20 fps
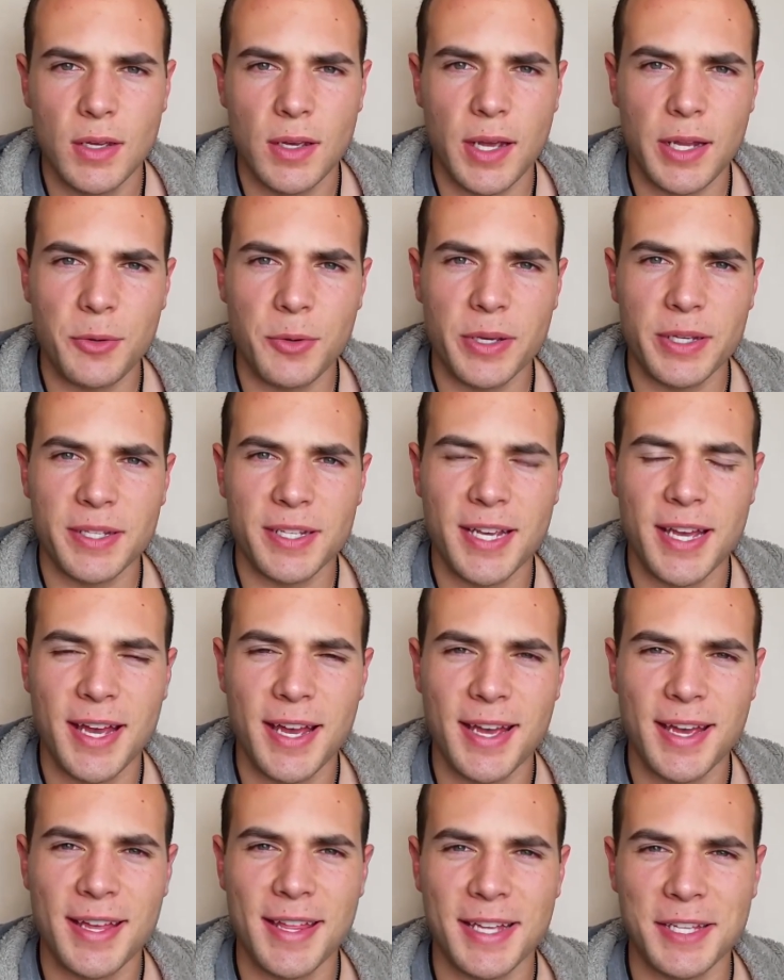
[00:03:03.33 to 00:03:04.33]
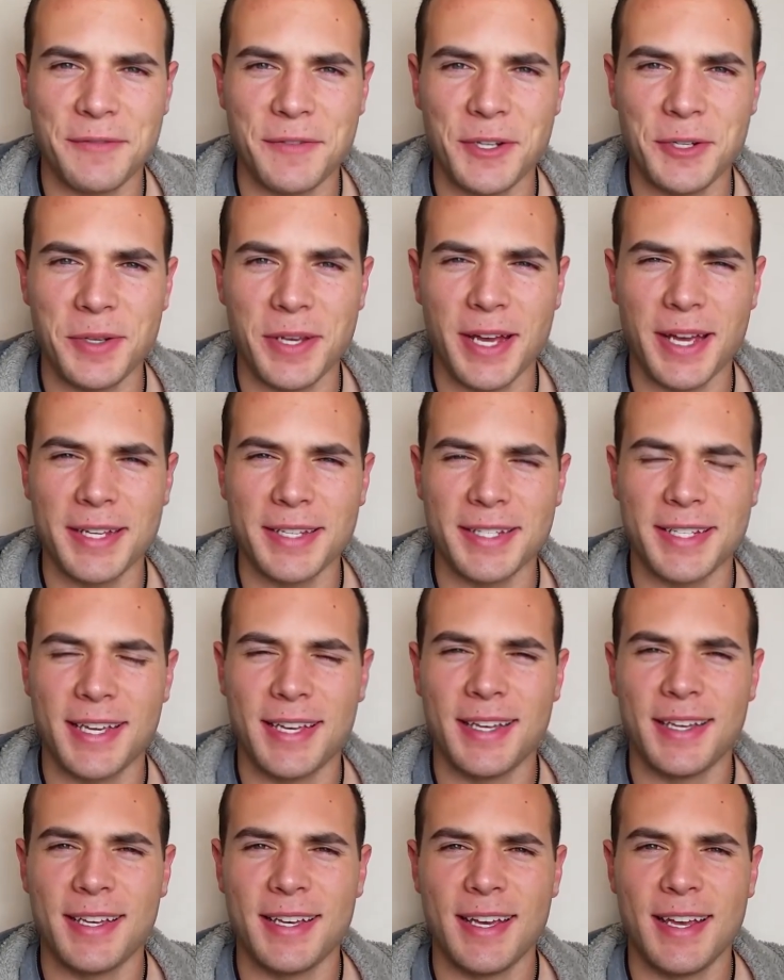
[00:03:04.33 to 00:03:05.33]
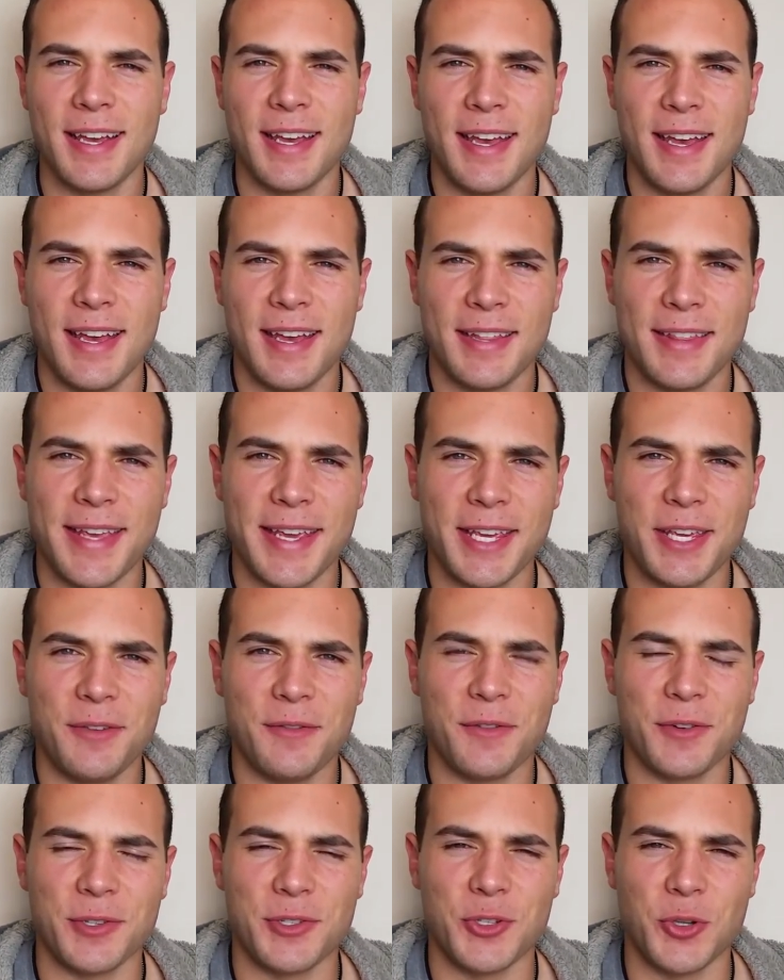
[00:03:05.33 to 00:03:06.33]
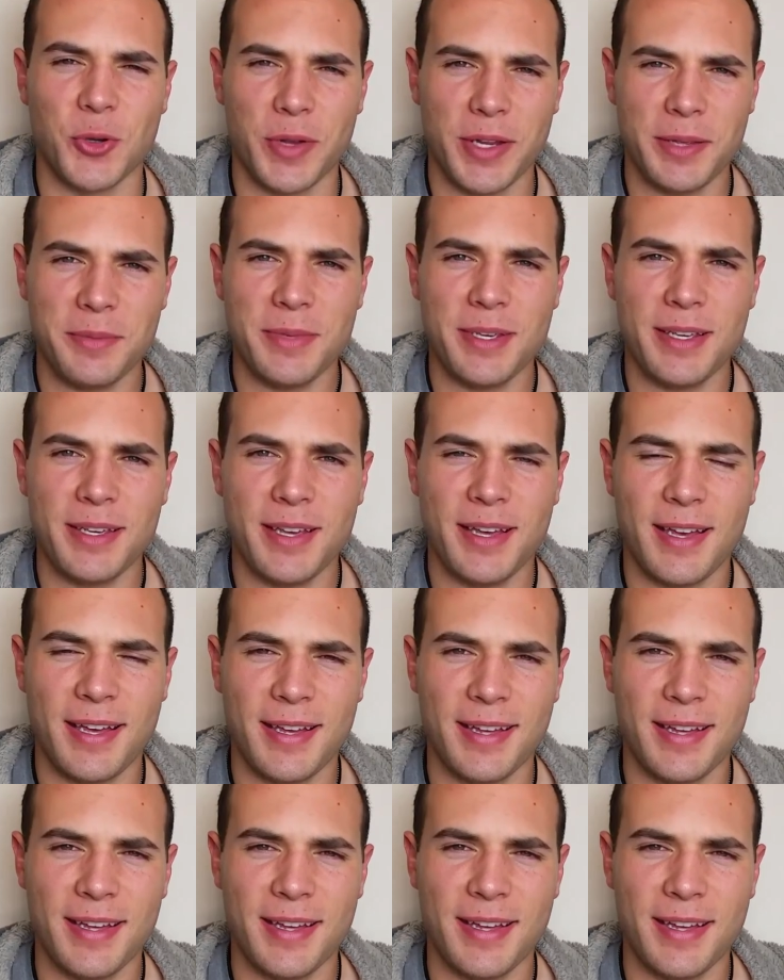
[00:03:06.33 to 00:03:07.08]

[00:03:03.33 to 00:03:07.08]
Anyways, that's video, guys. Thank you for joining me.